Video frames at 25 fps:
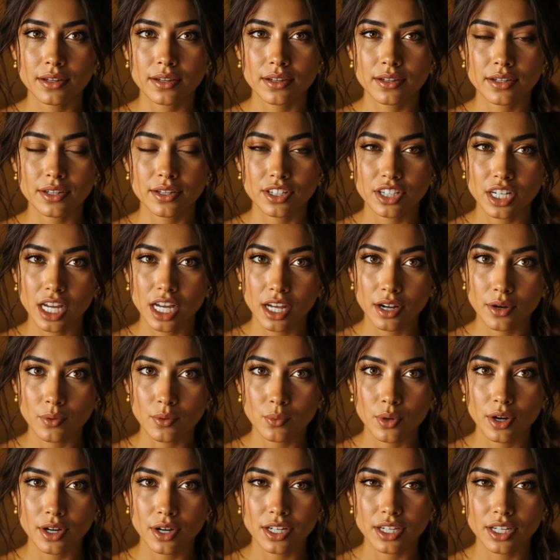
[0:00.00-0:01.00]
Shadow
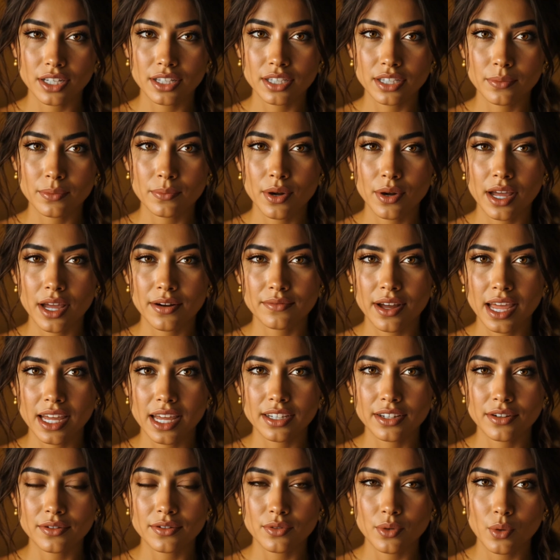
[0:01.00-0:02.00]
work is the brave act
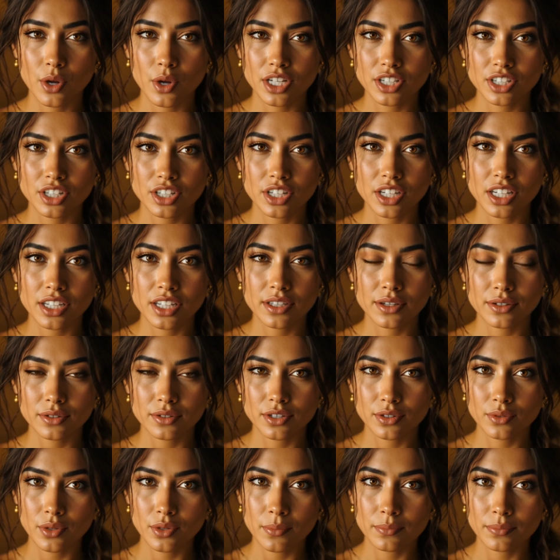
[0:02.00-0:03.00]
of questioning those
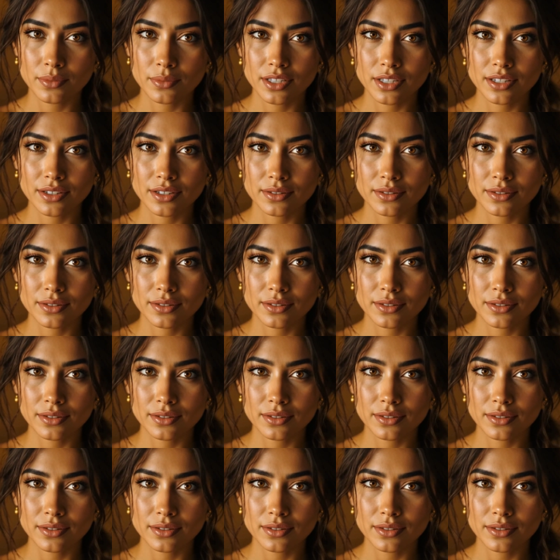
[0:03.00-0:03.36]
scripts.